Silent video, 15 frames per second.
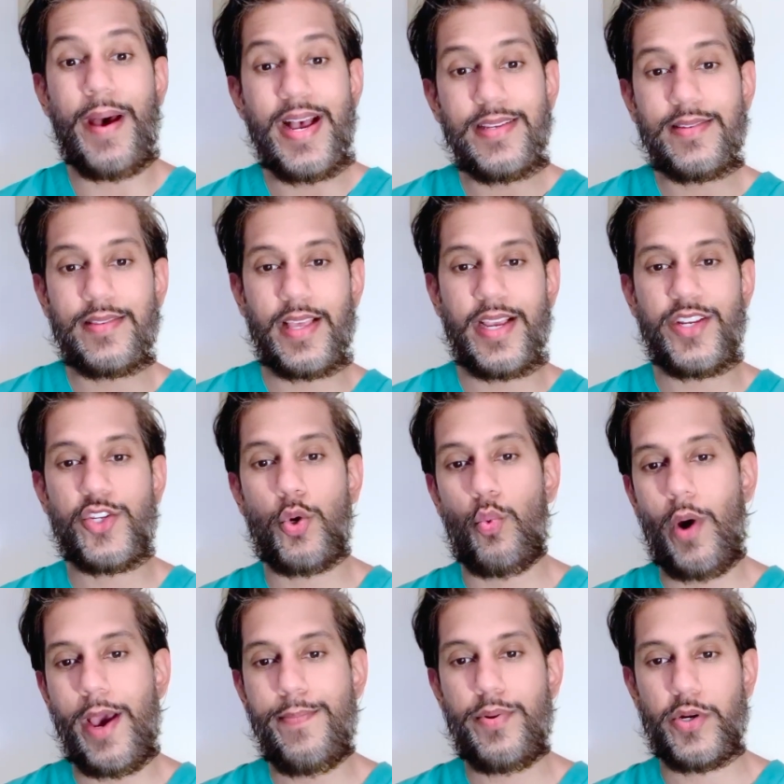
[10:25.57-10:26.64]
Best thing to
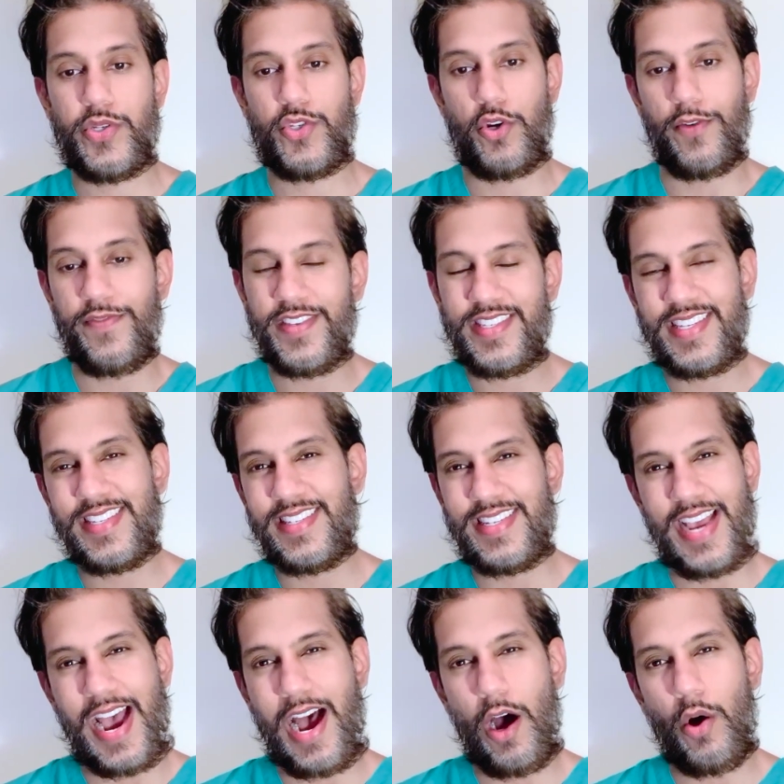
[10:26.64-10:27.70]
wipe your surfaces
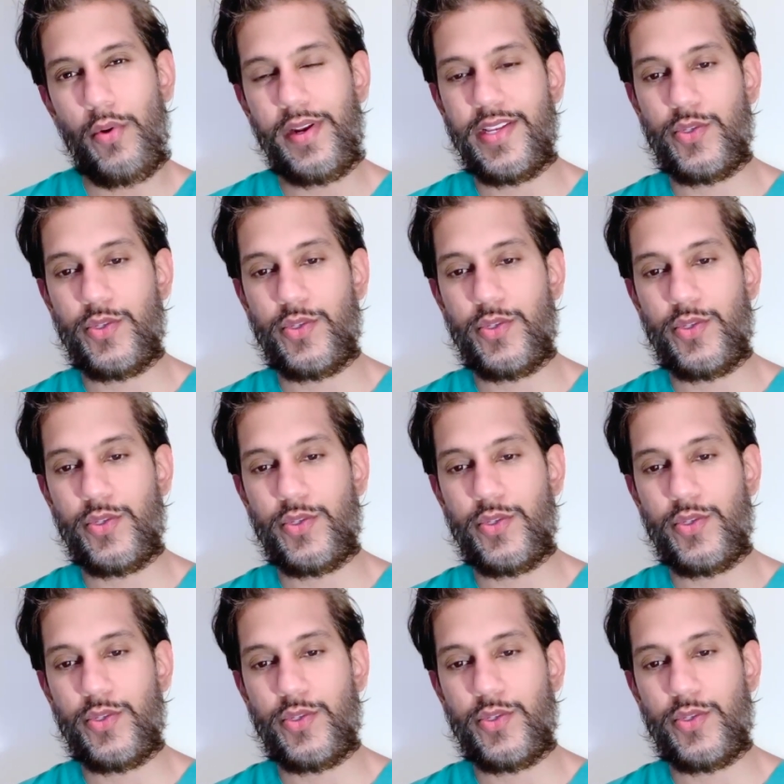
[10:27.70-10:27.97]
down